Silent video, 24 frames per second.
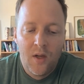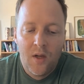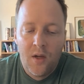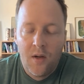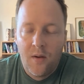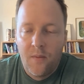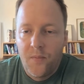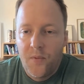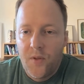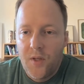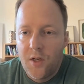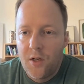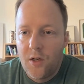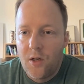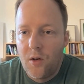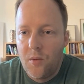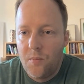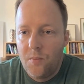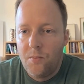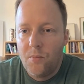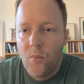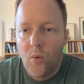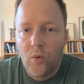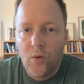their
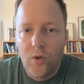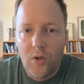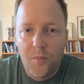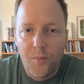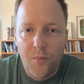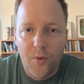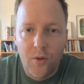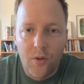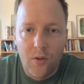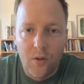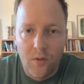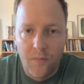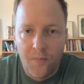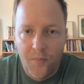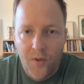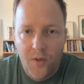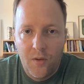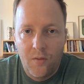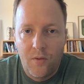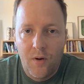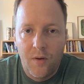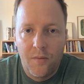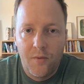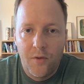multiple
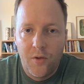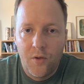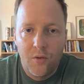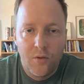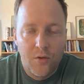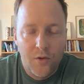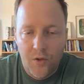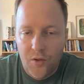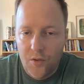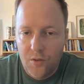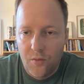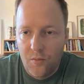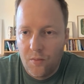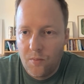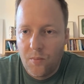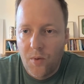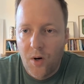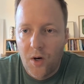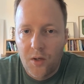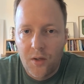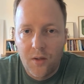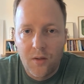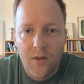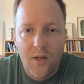revenue to
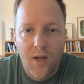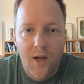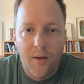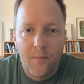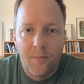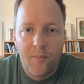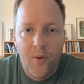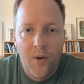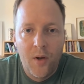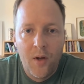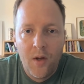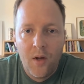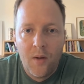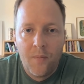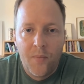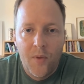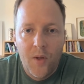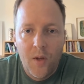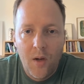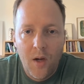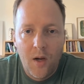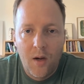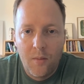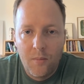market cap
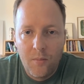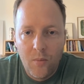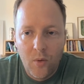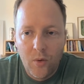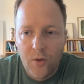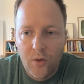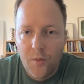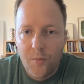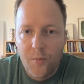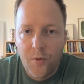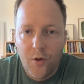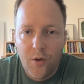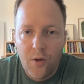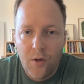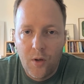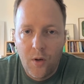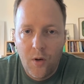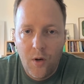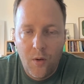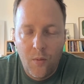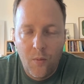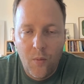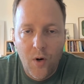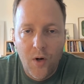multiple
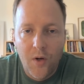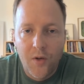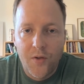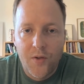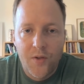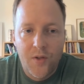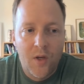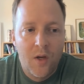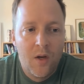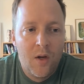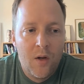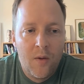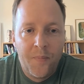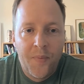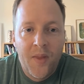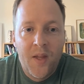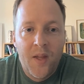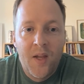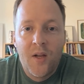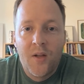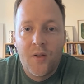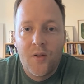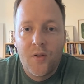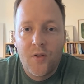was
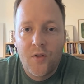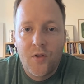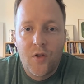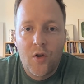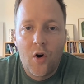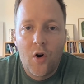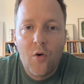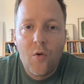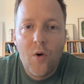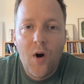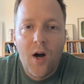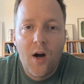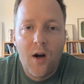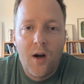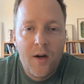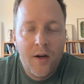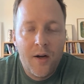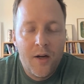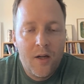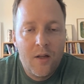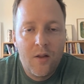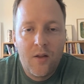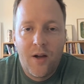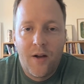so
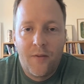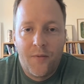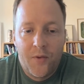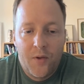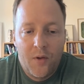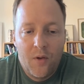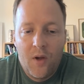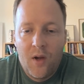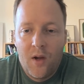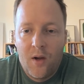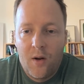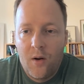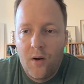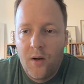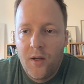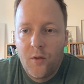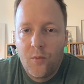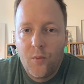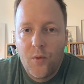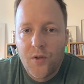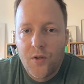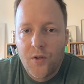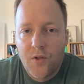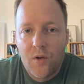high that it
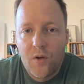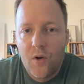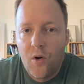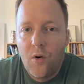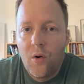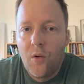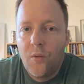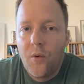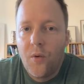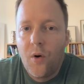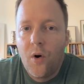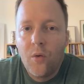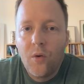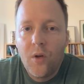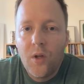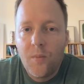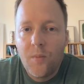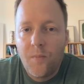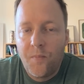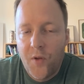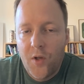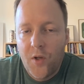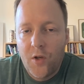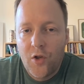was
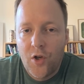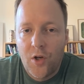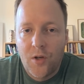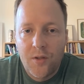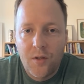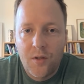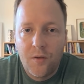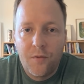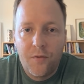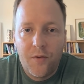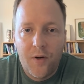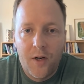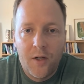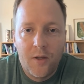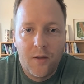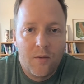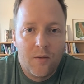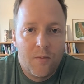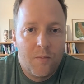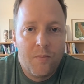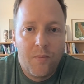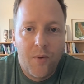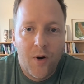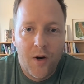only justified
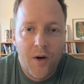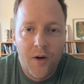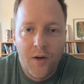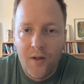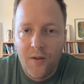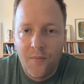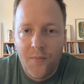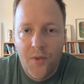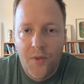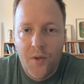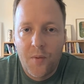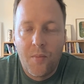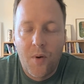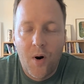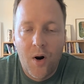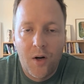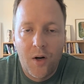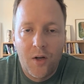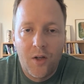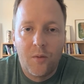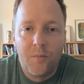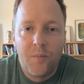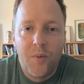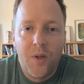by the
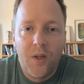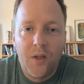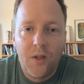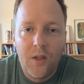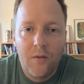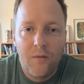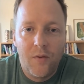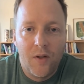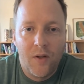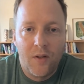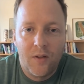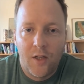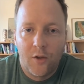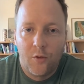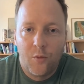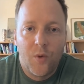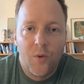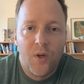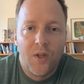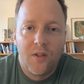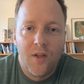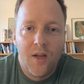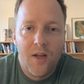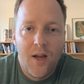market believing that
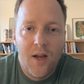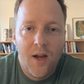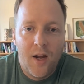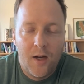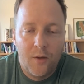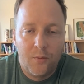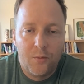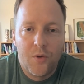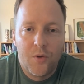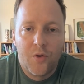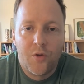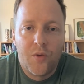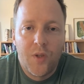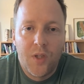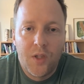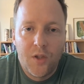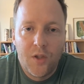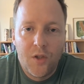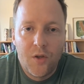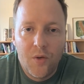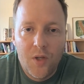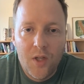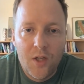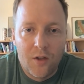what they had was really
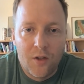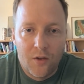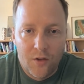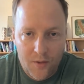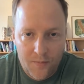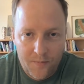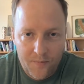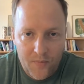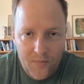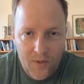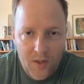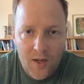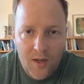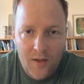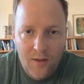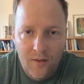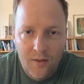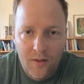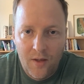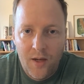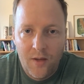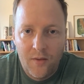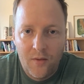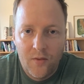unique.
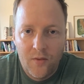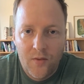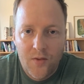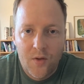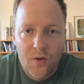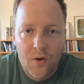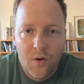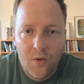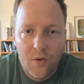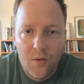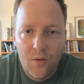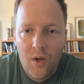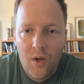And so